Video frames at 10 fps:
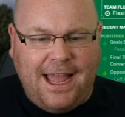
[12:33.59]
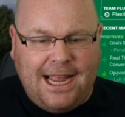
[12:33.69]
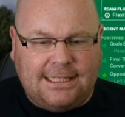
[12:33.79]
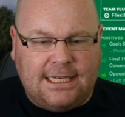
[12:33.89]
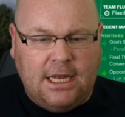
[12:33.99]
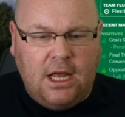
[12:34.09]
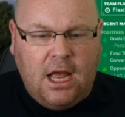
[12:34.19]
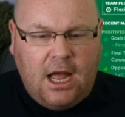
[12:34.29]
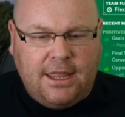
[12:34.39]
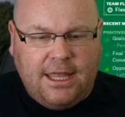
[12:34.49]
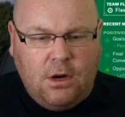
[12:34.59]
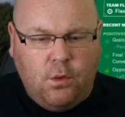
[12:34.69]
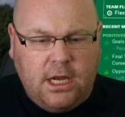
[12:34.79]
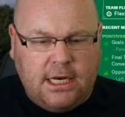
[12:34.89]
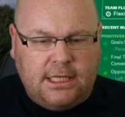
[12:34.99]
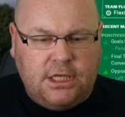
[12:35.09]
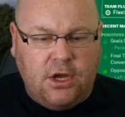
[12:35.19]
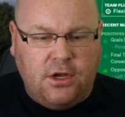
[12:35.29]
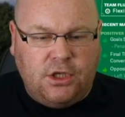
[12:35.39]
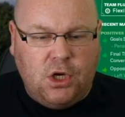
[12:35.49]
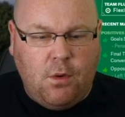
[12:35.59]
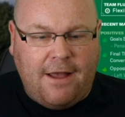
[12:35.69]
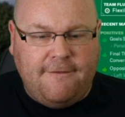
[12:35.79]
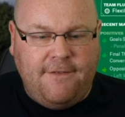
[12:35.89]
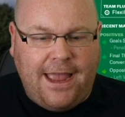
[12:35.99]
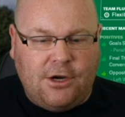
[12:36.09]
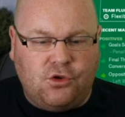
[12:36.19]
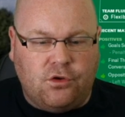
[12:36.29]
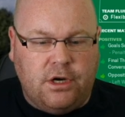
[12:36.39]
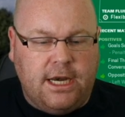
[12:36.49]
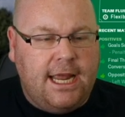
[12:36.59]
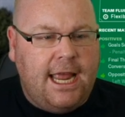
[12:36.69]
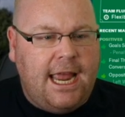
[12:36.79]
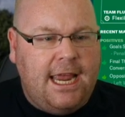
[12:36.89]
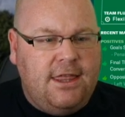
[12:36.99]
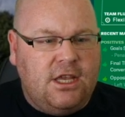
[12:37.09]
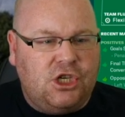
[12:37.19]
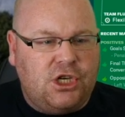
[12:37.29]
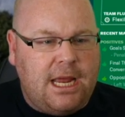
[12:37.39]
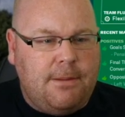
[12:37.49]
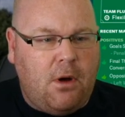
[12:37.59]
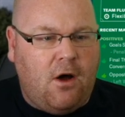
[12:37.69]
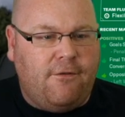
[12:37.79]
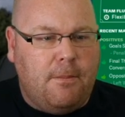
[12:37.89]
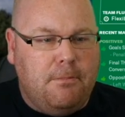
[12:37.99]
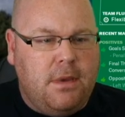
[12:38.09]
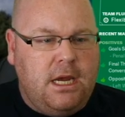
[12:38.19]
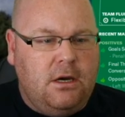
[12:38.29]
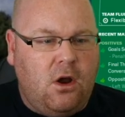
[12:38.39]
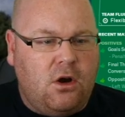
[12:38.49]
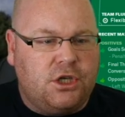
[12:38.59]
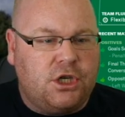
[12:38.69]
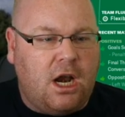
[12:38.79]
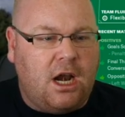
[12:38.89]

that, I think we're going to turn to a veteran in the shape of Miloš